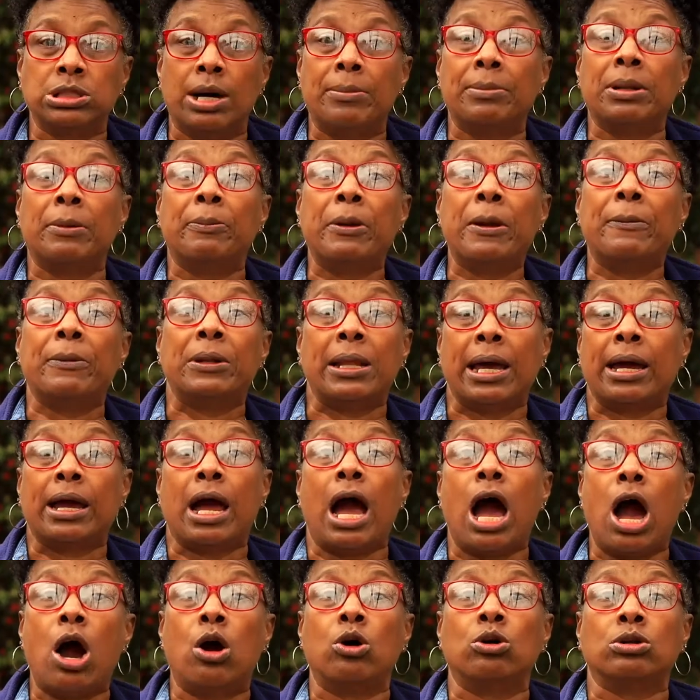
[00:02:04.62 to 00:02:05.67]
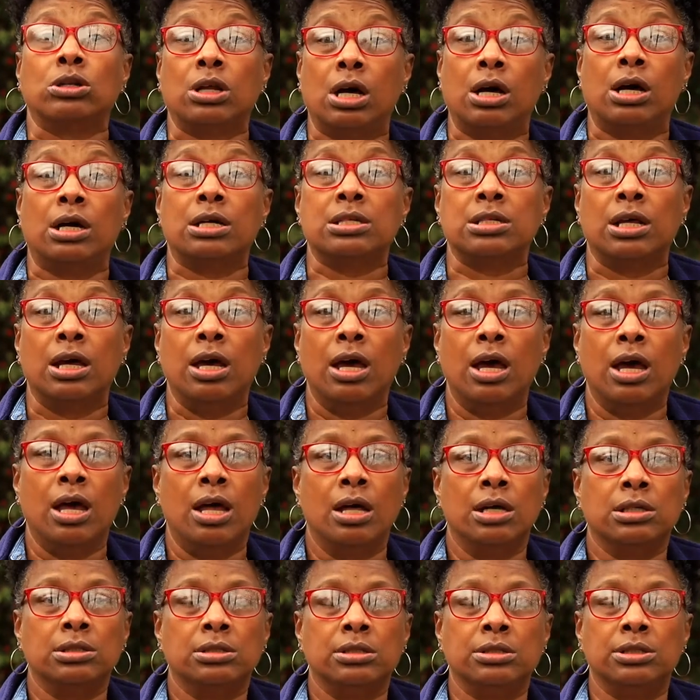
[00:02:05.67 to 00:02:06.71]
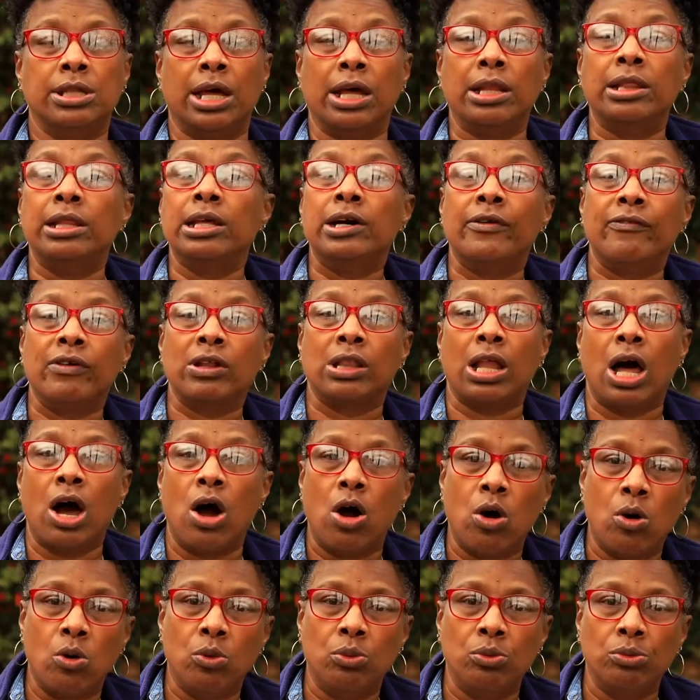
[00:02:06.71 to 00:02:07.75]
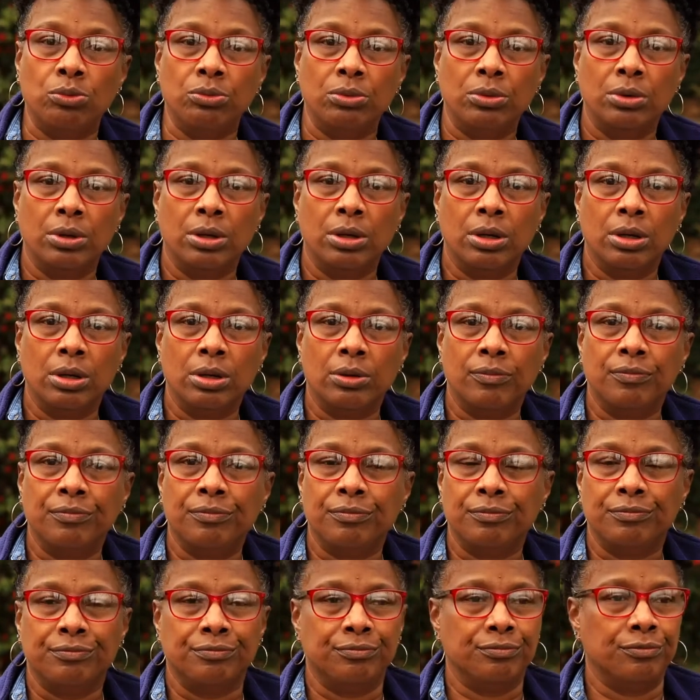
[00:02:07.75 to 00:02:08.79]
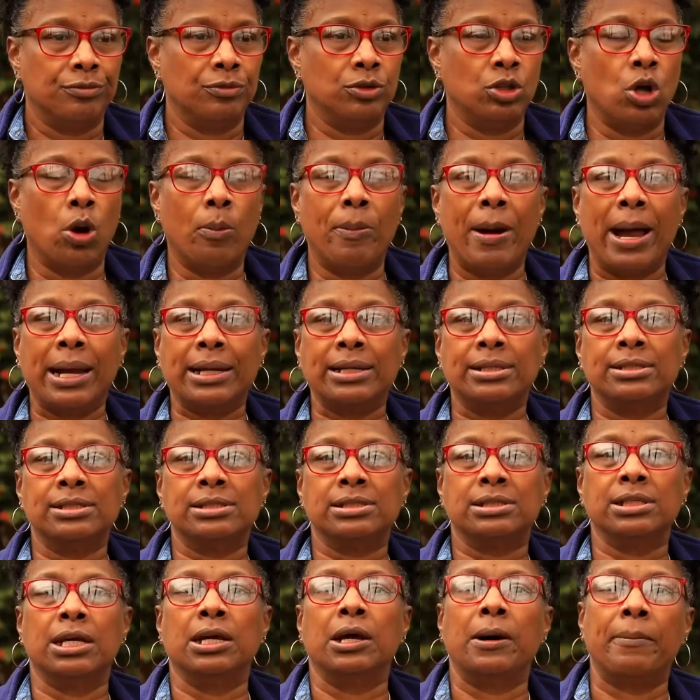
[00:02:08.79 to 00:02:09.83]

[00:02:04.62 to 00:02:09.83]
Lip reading: Some of the people that call us, they live alone, nobody to see